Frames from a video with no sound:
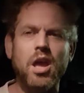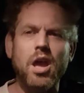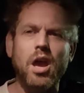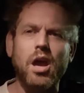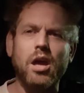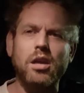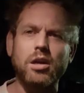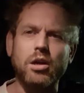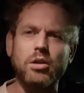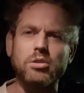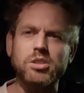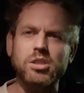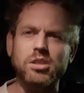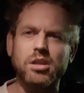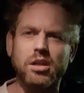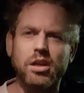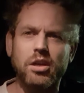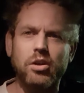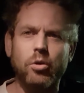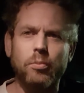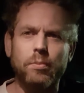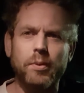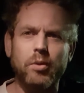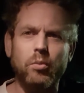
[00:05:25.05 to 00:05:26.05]
And I was a
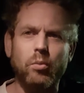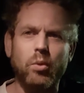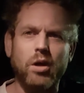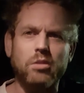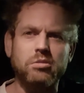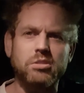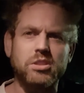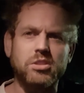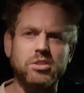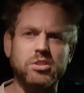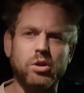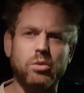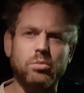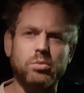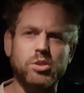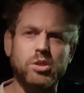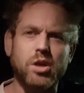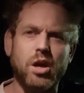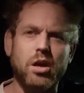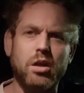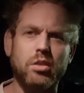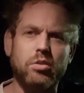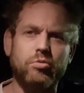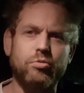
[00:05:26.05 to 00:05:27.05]
little bit worried as I was
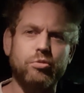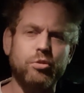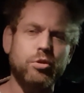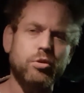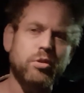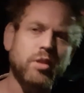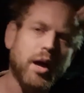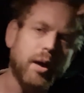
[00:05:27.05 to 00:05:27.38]
going through